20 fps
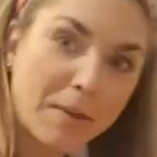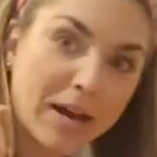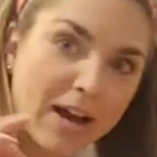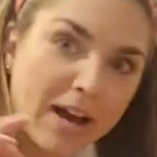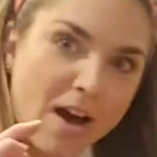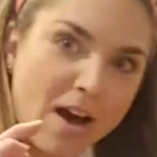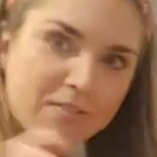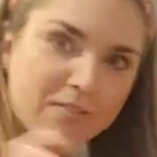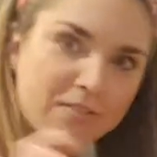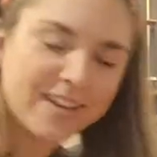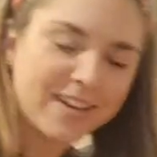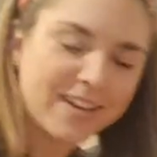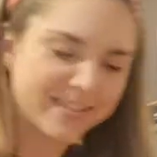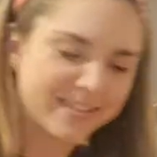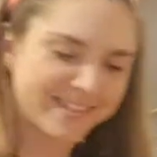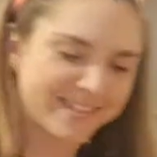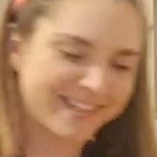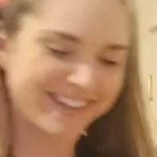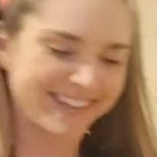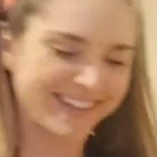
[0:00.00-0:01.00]

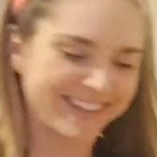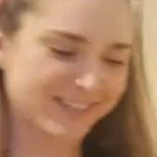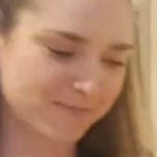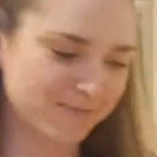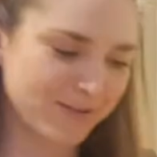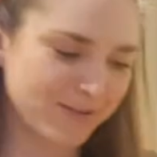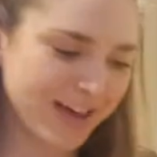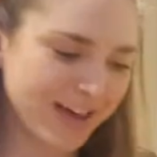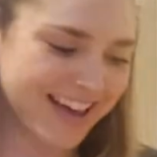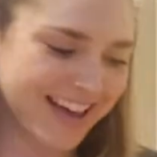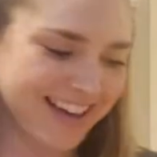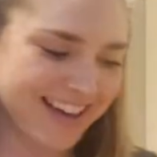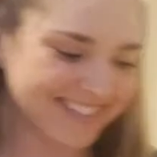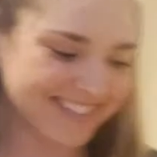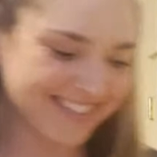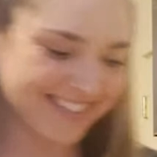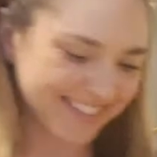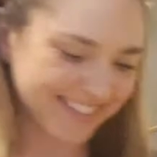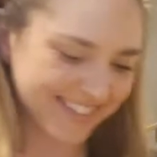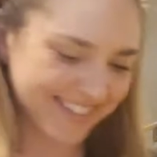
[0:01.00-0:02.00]
office. It's a mess.